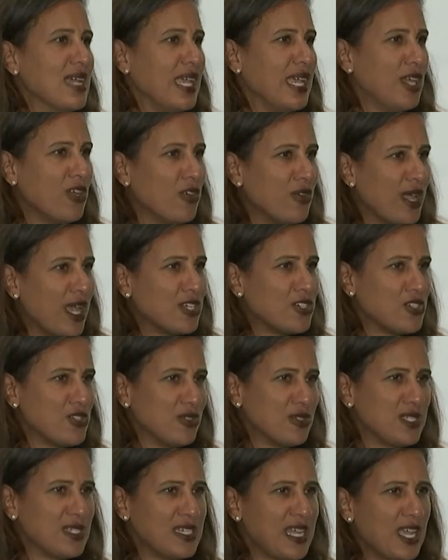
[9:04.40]

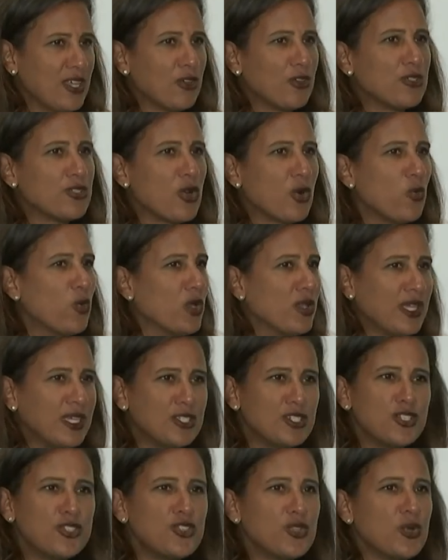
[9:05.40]
international standards are
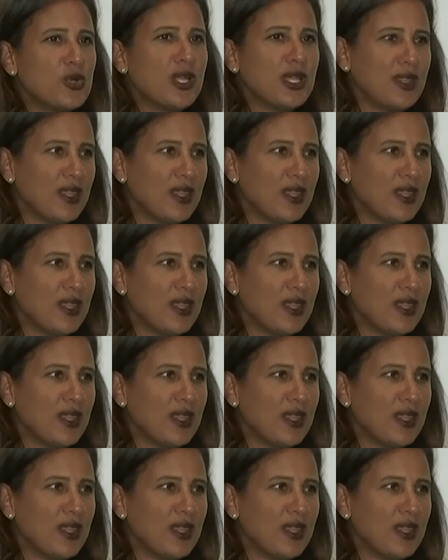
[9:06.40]
willing to do it,